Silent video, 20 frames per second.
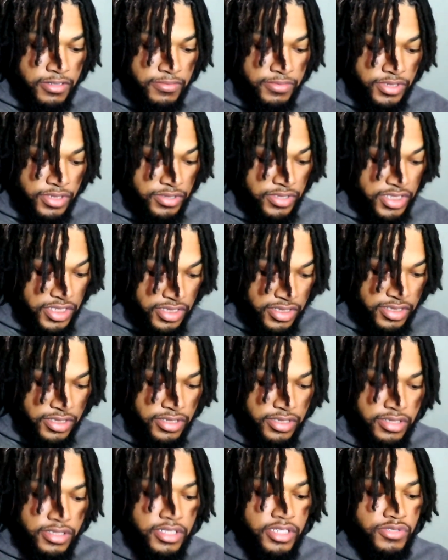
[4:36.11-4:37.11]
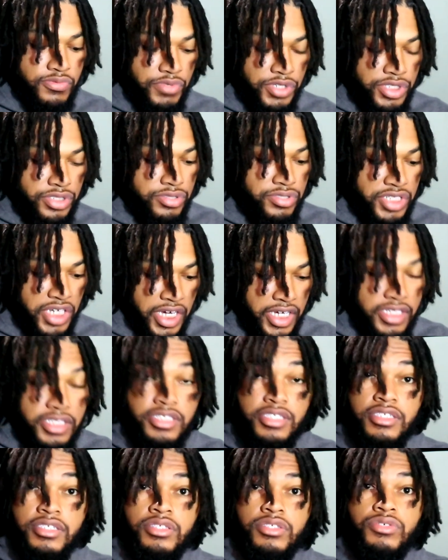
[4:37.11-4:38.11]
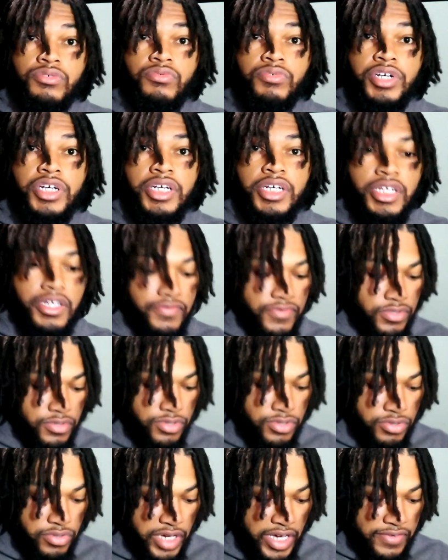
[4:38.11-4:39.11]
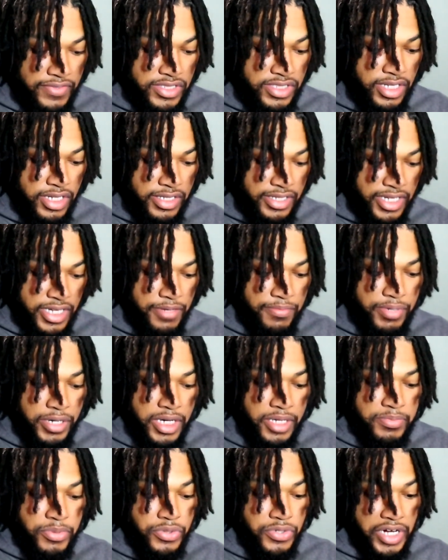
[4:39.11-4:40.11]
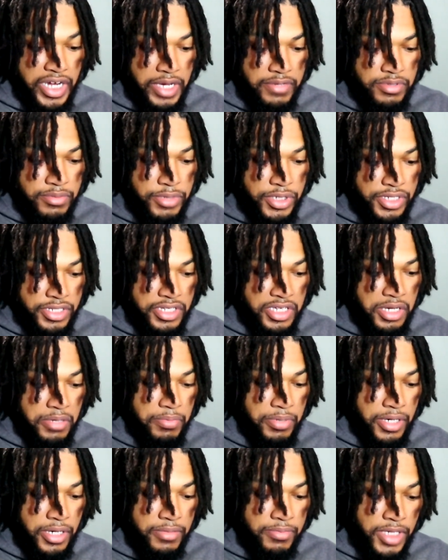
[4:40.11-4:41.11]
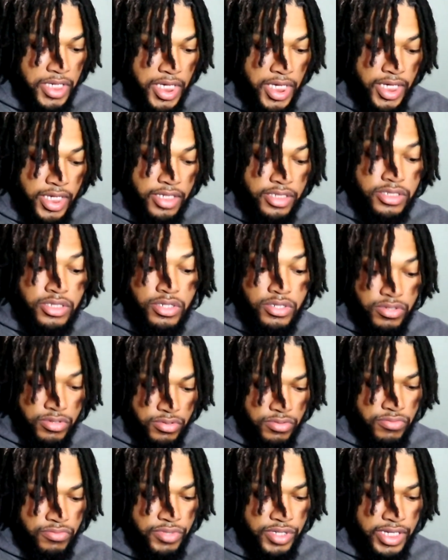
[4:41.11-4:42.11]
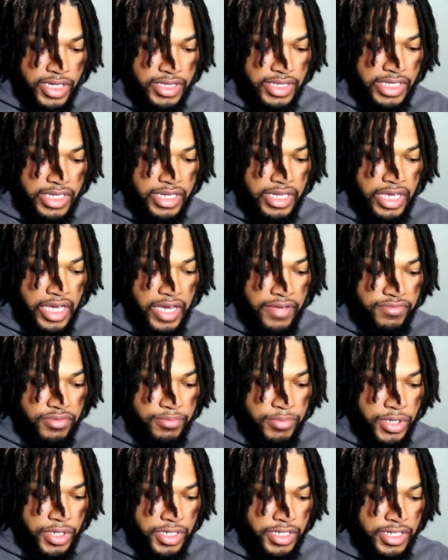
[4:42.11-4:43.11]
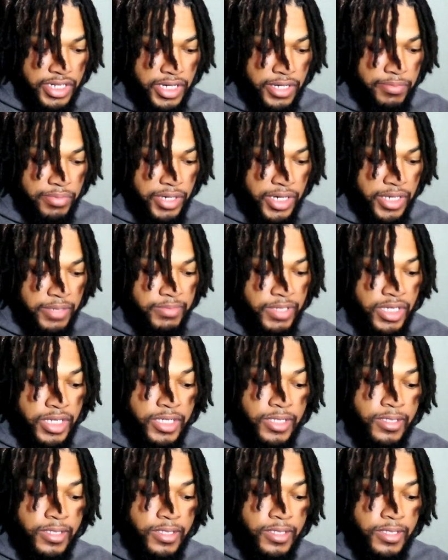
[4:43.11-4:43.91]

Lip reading: So this is where you change it to where if you do have a stock downpipe or aftermarket downpipe. So we got that at aftermarket downpipe.